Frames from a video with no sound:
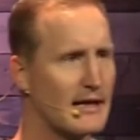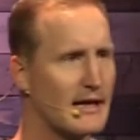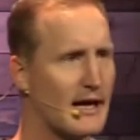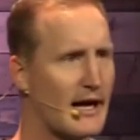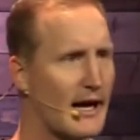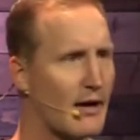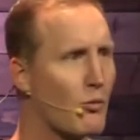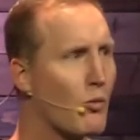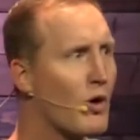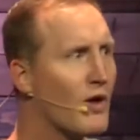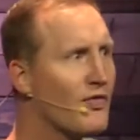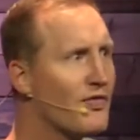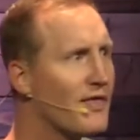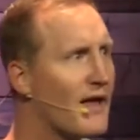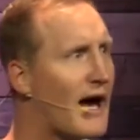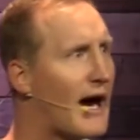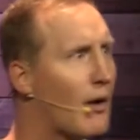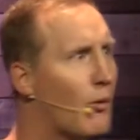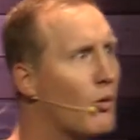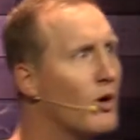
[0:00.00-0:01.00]
I want
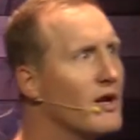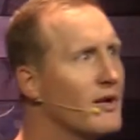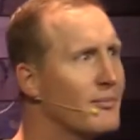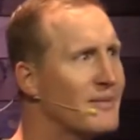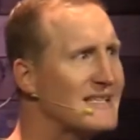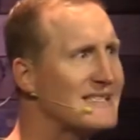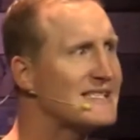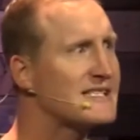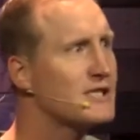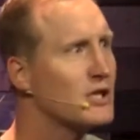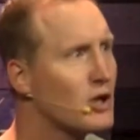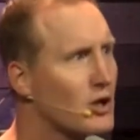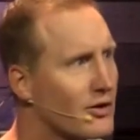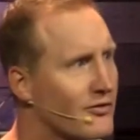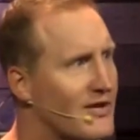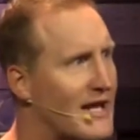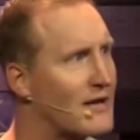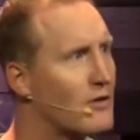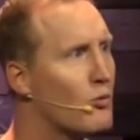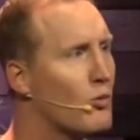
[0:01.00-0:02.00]
to be
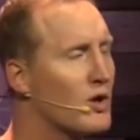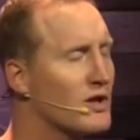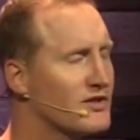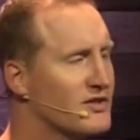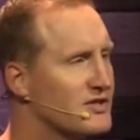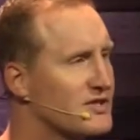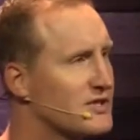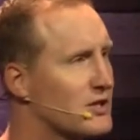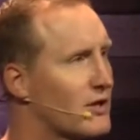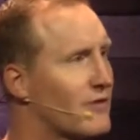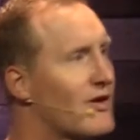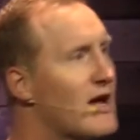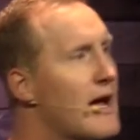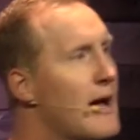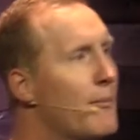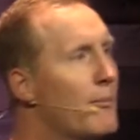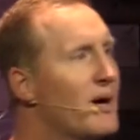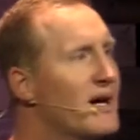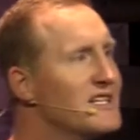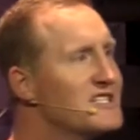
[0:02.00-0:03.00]
served. I don't want to serve.
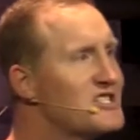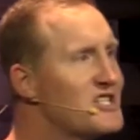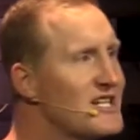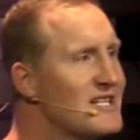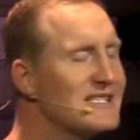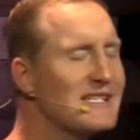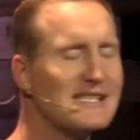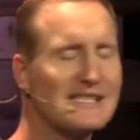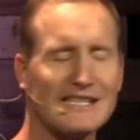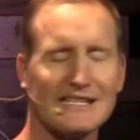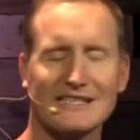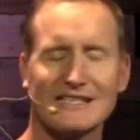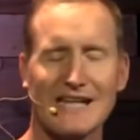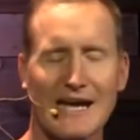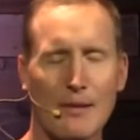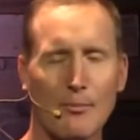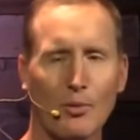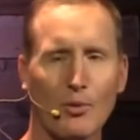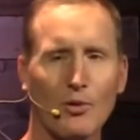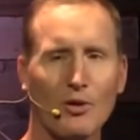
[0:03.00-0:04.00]
But Jesus'
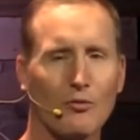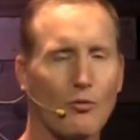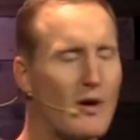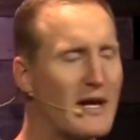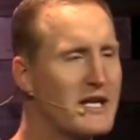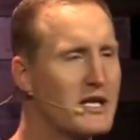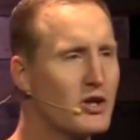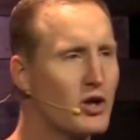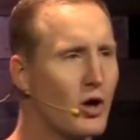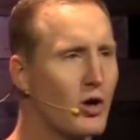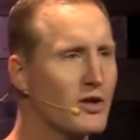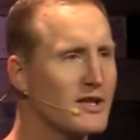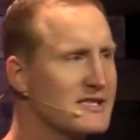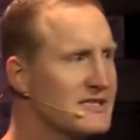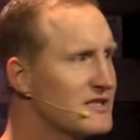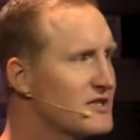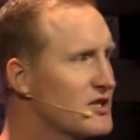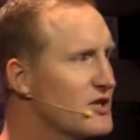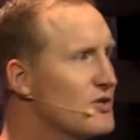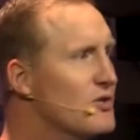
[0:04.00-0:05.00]
example and what he called us
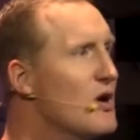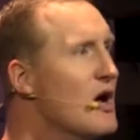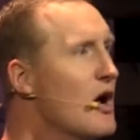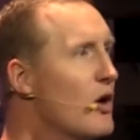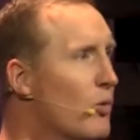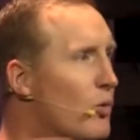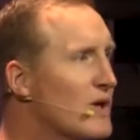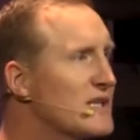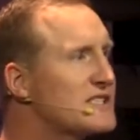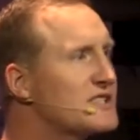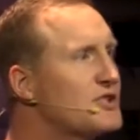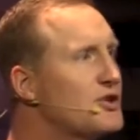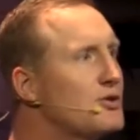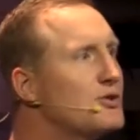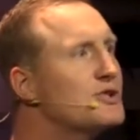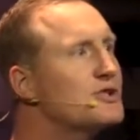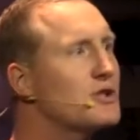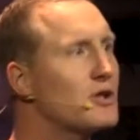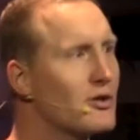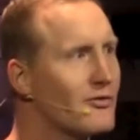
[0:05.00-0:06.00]
to do was to
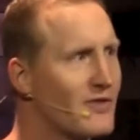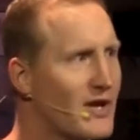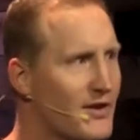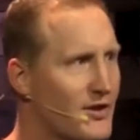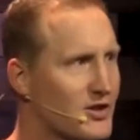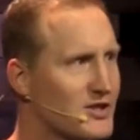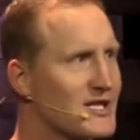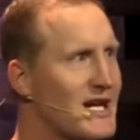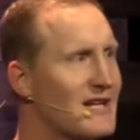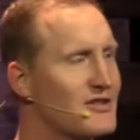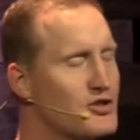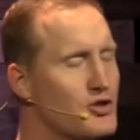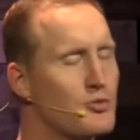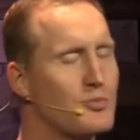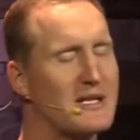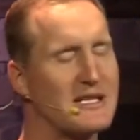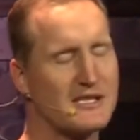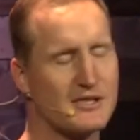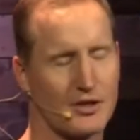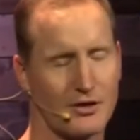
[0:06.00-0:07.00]
serve others, not to
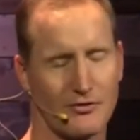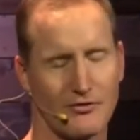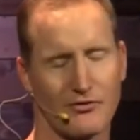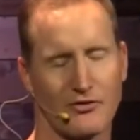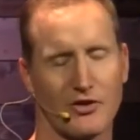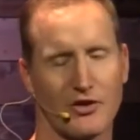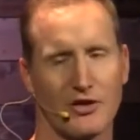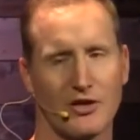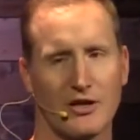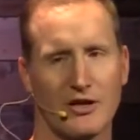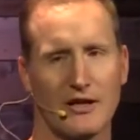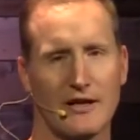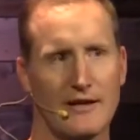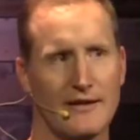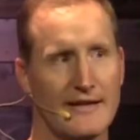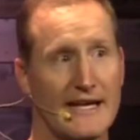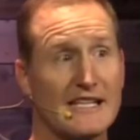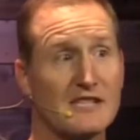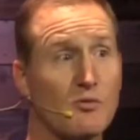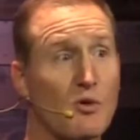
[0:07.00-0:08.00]
be served.
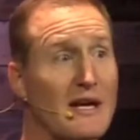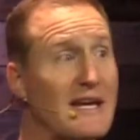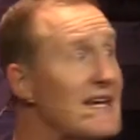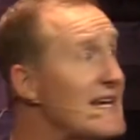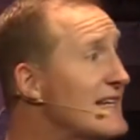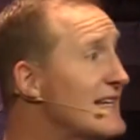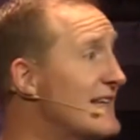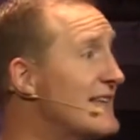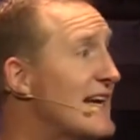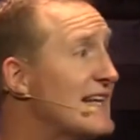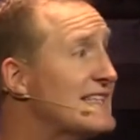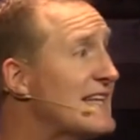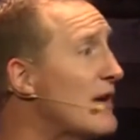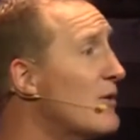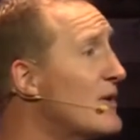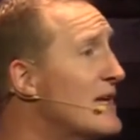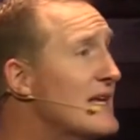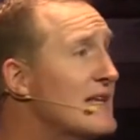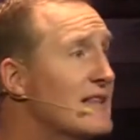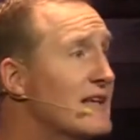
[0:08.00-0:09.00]
That's what he did. That's how
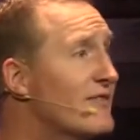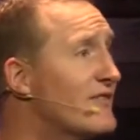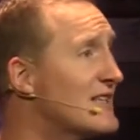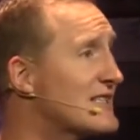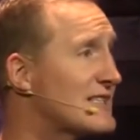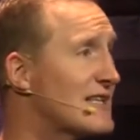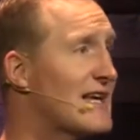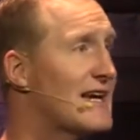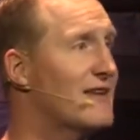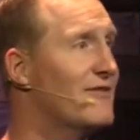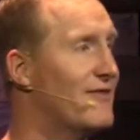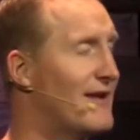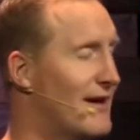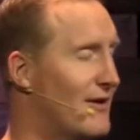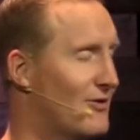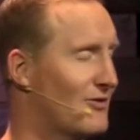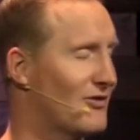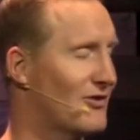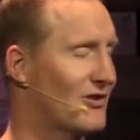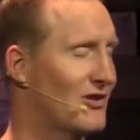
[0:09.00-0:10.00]
he lived his life
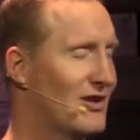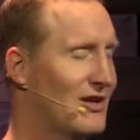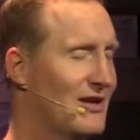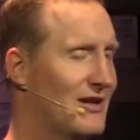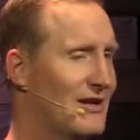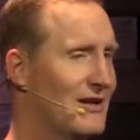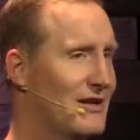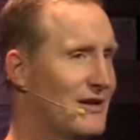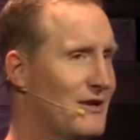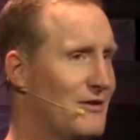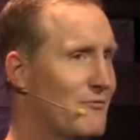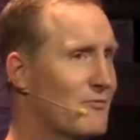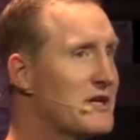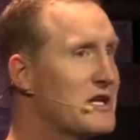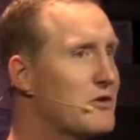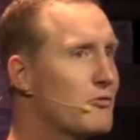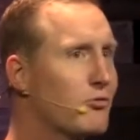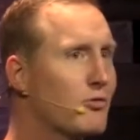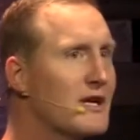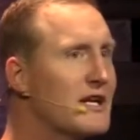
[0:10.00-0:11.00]
out. When
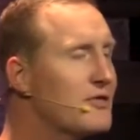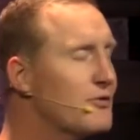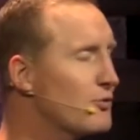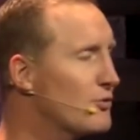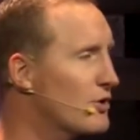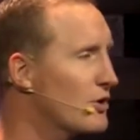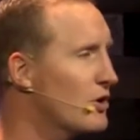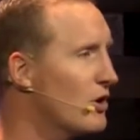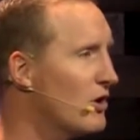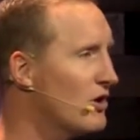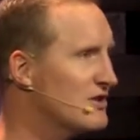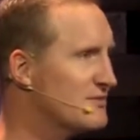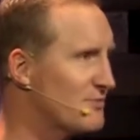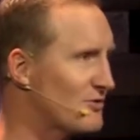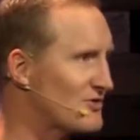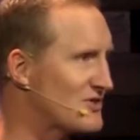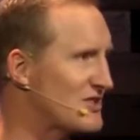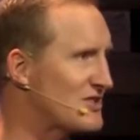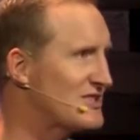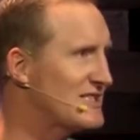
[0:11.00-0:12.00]
you read through the
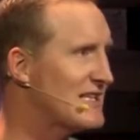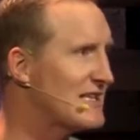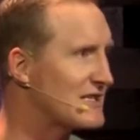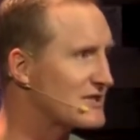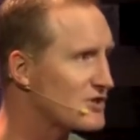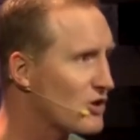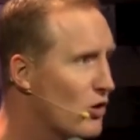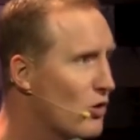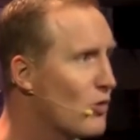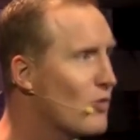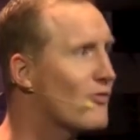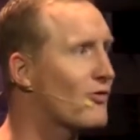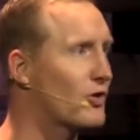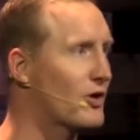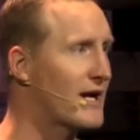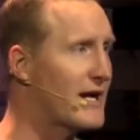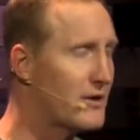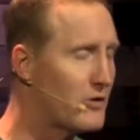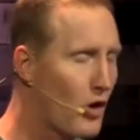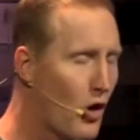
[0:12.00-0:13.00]
Gospels, you see this
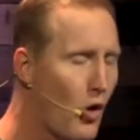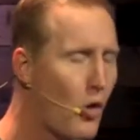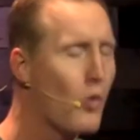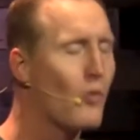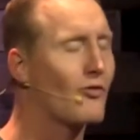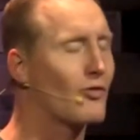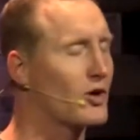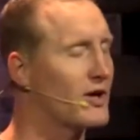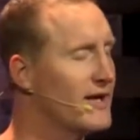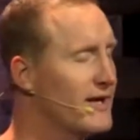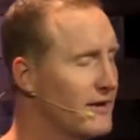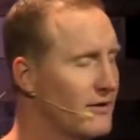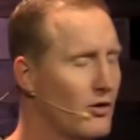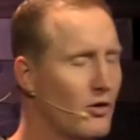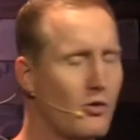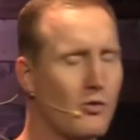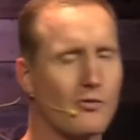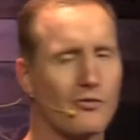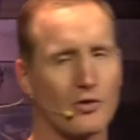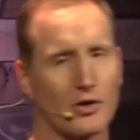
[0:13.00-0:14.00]
over and over and
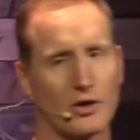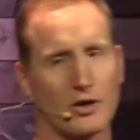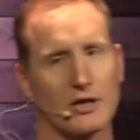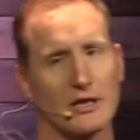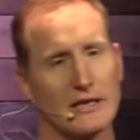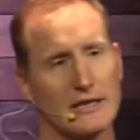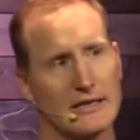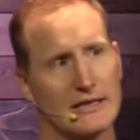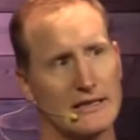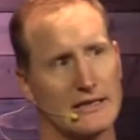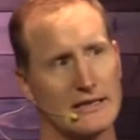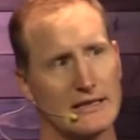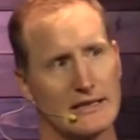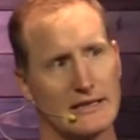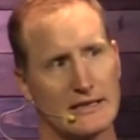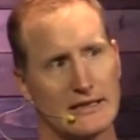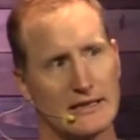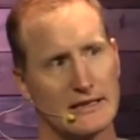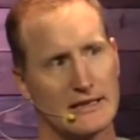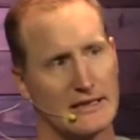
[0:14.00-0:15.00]
over
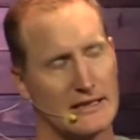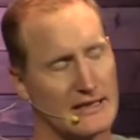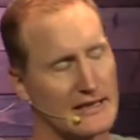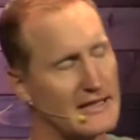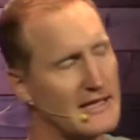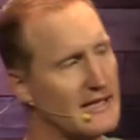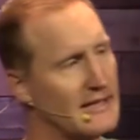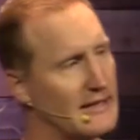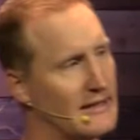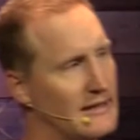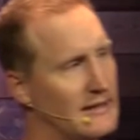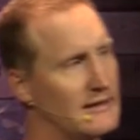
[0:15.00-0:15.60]
again.